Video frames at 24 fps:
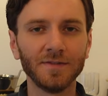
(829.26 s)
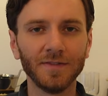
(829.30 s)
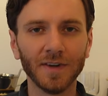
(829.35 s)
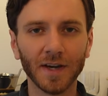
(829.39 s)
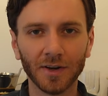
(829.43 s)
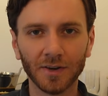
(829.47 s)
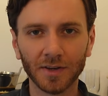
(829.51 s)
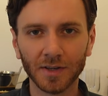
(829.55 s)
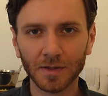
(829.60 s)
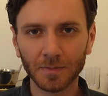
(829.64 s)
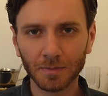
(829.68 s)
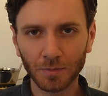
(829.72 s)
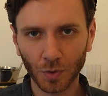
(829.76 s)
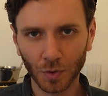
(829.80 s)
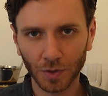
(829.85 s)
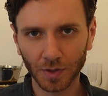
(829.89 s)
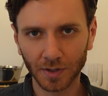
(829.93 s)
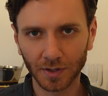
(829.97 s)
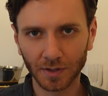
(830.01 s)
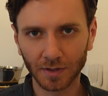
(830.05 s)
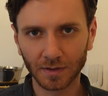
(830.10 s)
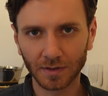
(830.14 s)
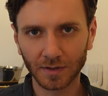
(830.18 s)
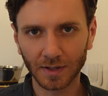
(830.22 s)
very
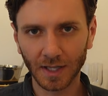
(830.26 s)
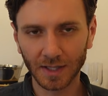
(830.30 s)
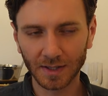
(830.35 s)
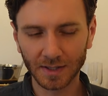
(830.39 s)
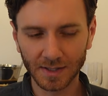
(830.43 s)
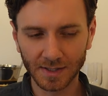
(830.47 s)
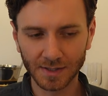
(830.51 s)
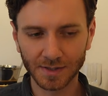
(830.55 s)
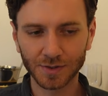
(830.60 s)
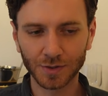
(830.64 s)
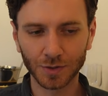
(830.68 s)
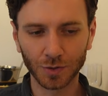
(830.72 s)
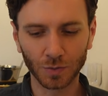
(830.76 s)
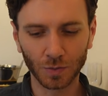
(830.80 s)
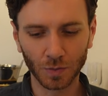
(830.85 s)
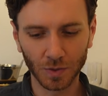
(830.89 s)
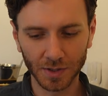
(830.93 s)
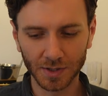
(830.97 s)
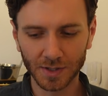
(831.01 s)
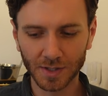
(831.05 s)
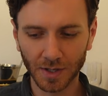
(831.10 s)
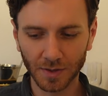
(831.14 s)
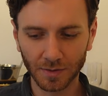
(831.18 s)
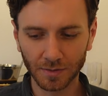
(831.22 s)
important that these two
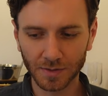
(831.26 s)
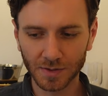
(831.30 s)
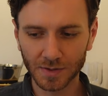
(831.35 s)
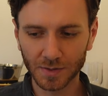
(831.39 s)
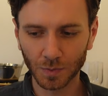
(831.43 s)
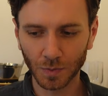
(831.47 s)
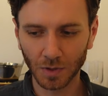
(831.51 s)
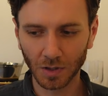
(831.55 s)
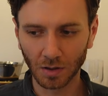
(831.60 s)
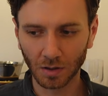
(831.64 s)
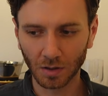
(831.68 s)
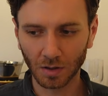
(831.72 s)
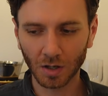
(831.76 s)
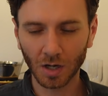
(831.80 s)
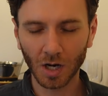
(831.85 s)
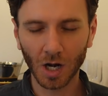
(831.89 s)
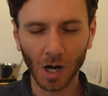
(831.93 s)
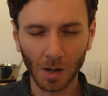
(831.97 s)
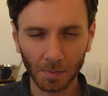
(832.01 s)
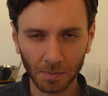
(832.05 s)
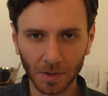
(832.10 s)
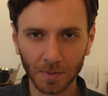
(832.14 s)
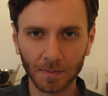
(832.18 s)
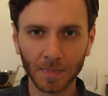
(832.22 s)
wood tones will
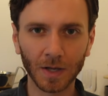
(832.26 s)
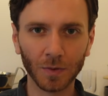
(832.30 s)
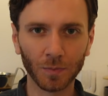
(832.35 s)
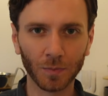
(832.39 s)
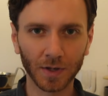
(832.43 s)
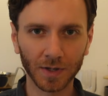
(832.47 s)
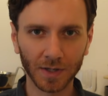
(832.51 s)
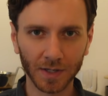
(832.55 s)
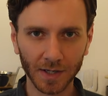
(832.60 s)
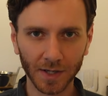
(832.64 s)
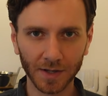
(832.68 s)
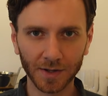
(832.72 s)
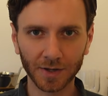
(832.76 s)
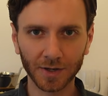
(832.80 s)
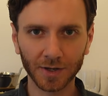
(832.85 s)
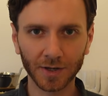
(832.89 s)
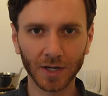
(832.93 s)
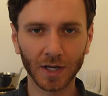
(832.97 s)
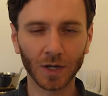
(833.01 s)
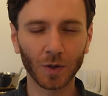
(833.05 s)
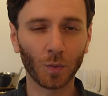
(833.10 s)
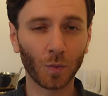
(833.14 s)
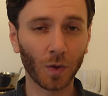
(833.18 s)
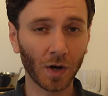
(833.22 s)
complement one another
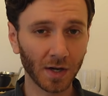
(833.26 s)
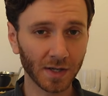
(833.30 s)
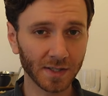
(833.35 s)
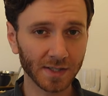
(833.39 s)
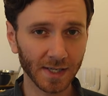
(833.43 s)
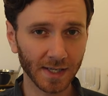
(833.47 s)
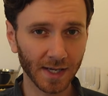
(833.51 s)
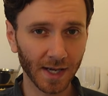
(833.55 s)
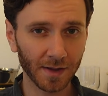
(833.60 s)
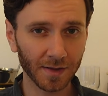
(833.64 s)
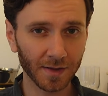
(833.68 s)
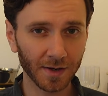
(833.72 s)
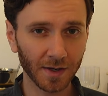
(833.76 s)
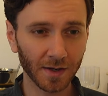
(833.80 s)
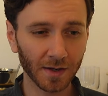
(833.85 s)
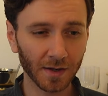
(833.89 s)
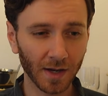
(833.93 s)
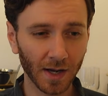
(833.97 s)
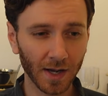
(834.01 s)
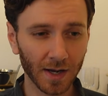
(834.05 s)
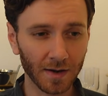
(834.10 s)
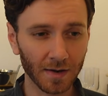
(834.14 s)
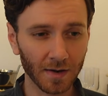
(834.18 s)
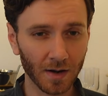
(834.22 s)
and work
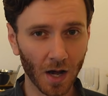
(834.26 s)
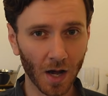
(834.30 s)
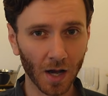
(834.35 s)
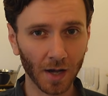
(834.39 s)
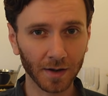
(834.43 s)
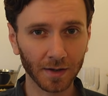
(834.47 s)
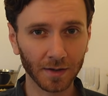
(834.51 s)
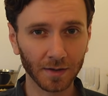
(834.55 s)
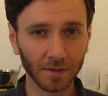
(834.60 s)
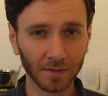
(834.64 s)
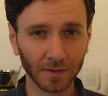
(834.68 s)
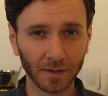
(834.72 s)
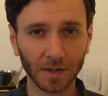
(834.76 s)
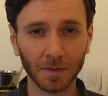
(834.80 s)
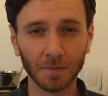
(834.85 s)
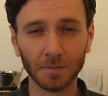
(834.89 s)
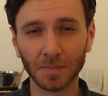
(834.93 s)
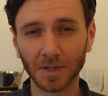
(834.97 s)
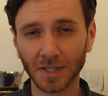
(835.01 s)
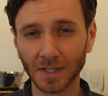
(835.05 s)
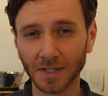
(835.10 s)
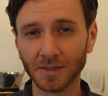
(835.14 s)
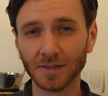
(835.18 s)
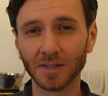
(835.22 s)
together and not
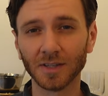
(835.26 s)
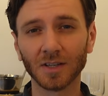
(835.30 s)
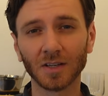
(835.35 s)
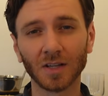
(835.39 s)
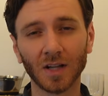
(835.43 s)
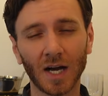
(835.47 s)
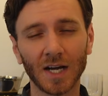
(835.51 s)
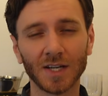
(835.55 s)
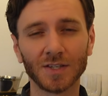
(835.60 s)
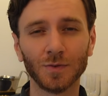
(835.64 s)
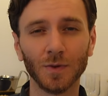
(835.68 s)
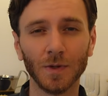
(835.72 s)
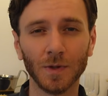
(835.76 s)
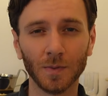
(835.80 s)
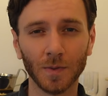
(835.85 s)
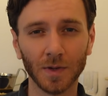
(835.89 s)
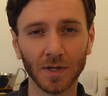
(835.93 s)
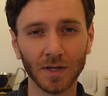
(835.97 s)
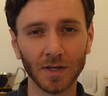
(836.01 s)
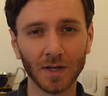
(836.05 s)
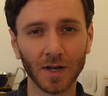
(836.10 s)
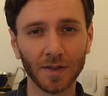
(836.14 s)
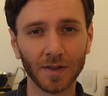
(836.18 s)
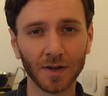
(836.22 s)
compete or clash with
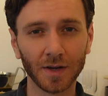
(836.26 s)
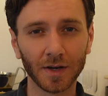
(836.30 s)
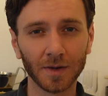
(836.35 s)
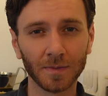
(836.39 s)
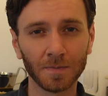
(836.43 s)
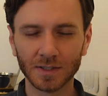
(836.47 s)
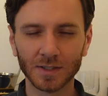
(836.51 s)
one another.